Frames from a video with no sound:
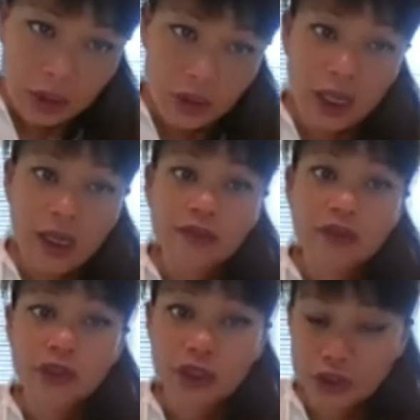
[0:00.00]
you
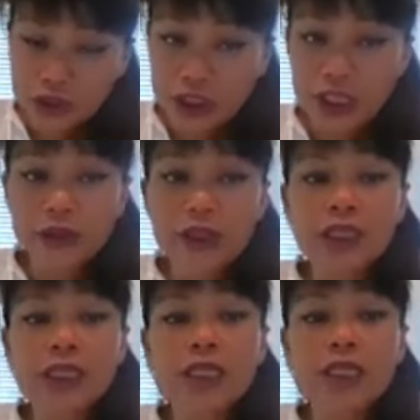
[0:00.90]
have the
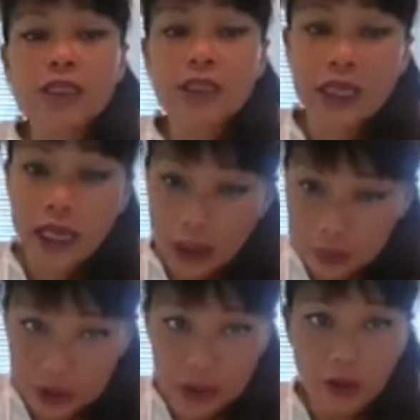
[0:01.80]
sagittarius
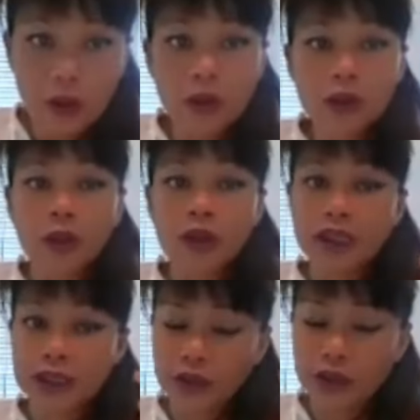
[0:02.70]
capricorn
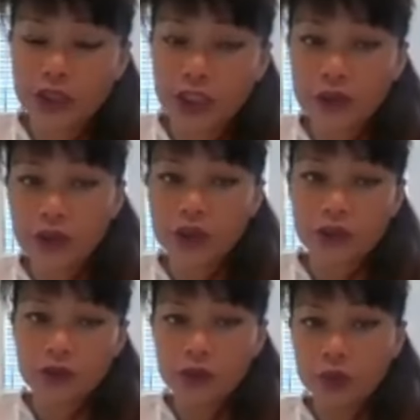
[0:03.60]
okay
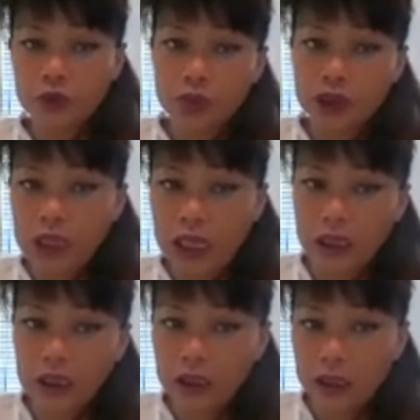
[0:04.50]
sagittarius would be
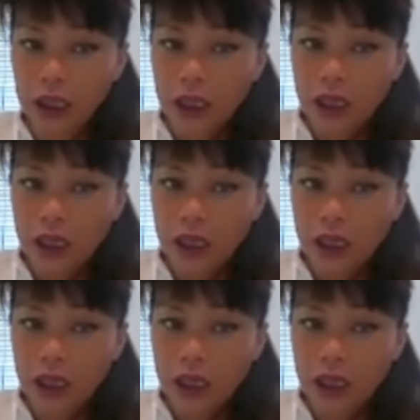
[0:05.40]
like